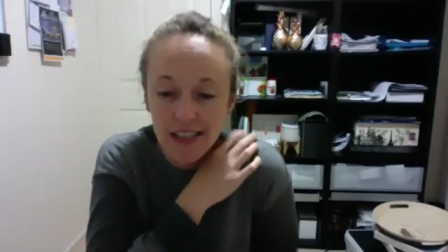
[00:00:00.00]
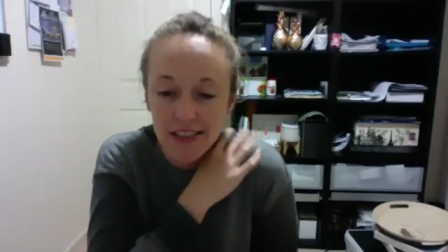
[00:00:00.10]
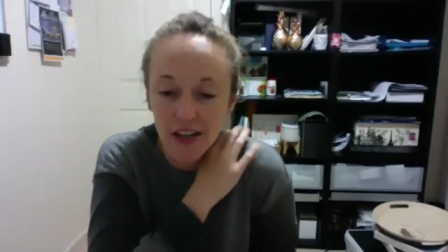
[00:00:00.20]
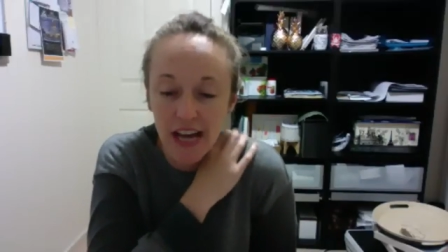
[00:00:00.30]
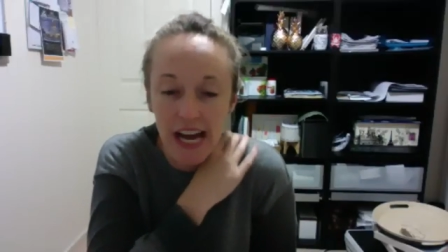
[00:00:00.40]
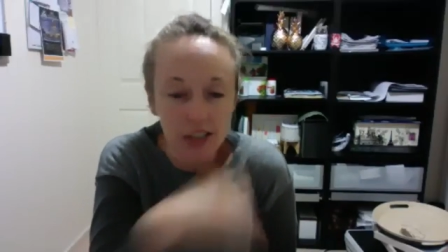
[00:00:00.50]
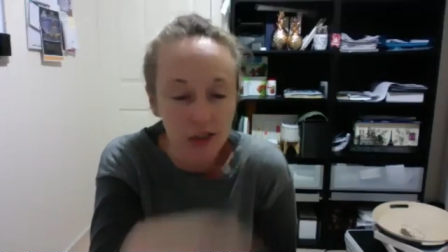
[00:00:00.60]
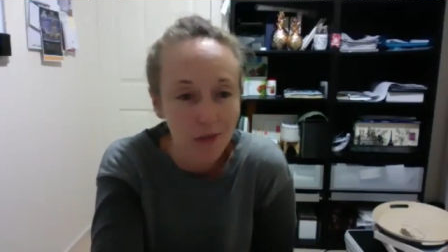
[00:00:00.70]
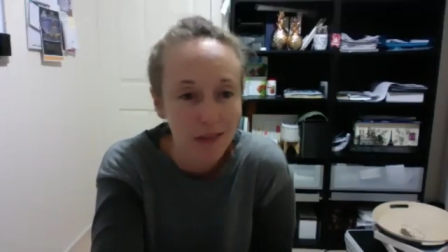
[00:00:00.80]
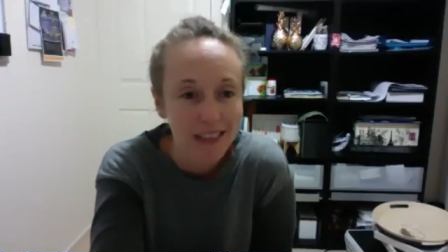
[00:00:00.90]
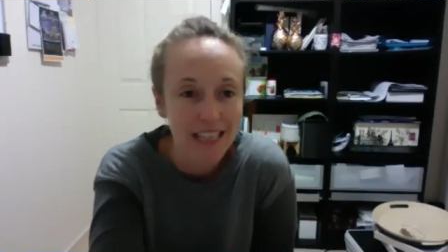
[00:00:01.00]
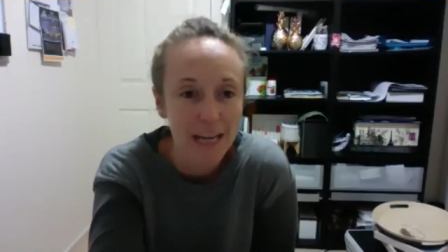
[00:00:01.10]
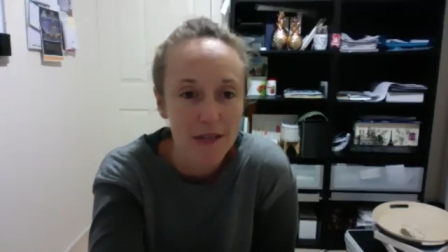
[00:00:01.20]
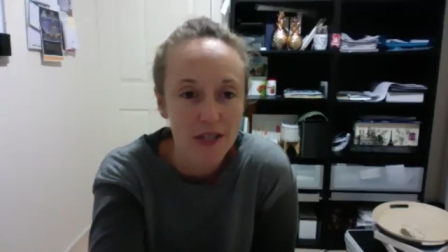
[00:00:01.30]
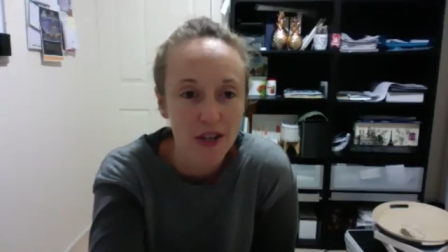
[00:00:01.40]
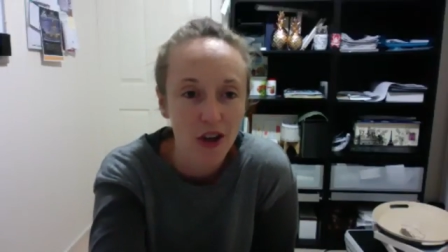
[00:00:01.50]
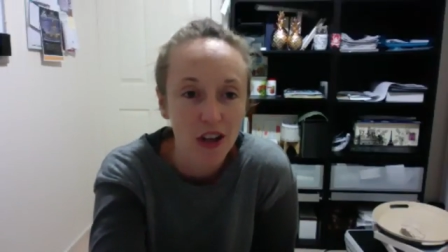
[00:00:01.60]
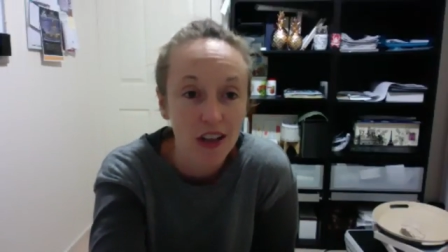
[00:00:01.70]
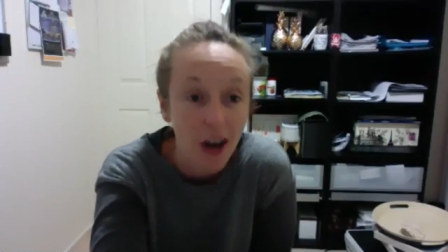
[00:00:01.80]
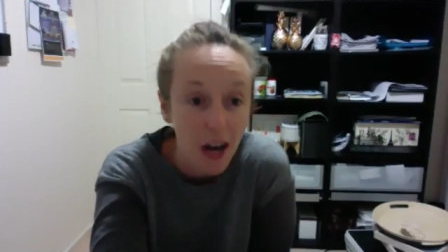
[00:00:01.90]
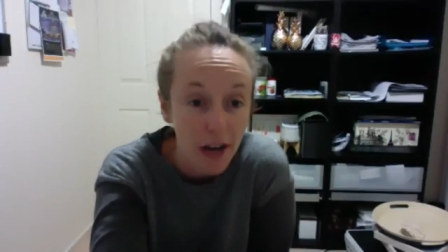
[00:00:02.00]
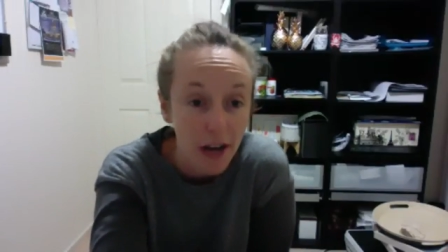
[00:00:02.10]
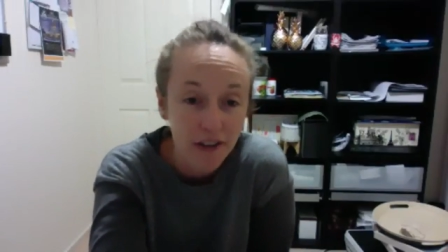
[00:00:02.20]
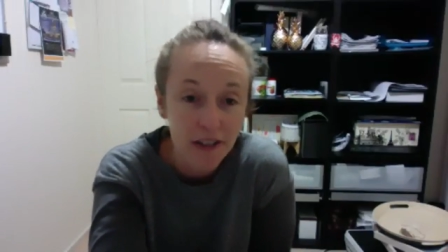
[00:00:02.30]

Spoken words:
So how Juice Plus came into her life,